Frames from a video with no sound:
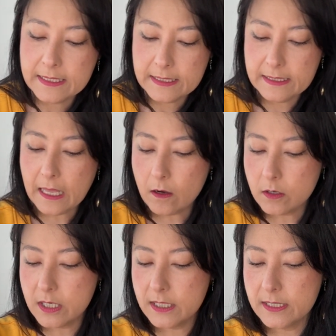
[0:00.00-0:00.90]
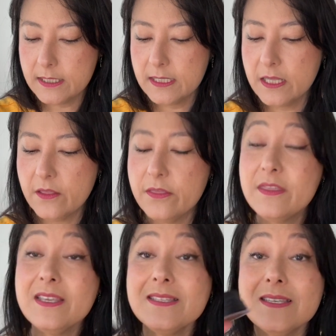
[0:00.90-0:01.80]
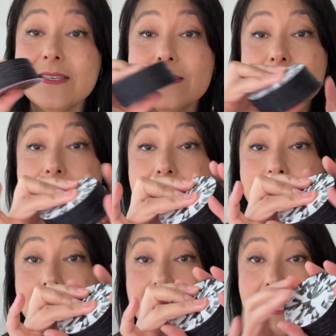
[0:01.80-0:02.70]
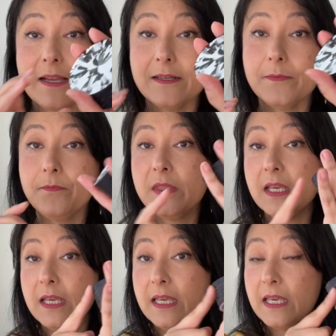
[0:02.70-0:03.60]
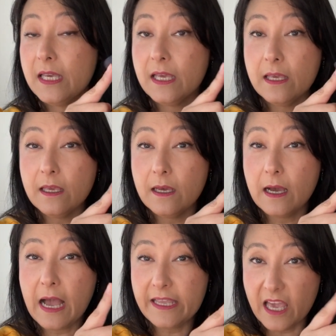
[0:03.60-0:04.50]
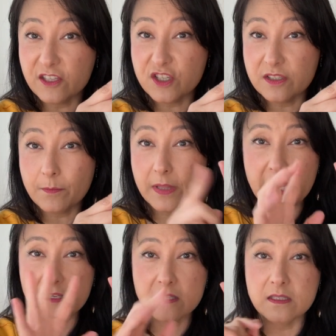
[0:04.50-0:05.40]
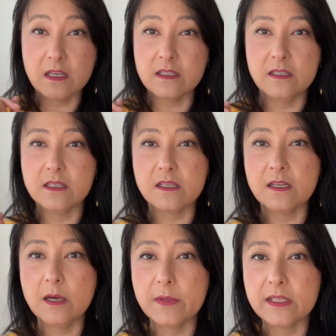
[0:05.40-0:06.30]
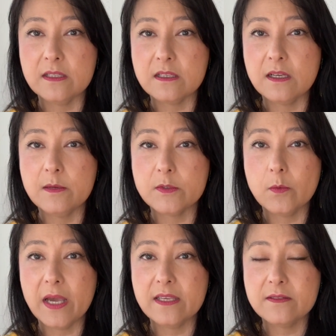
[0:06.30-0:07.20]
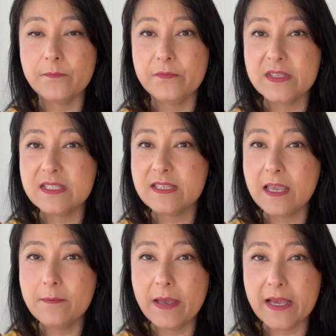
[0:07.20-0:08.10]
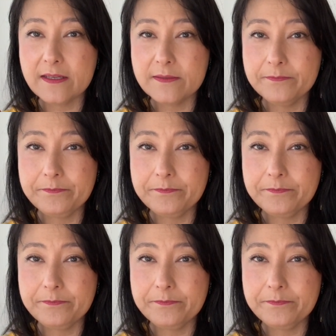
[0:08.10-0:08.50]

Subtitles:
Now, this is the deck. I edged it in black. It doesn't come like this, it comes white. Same back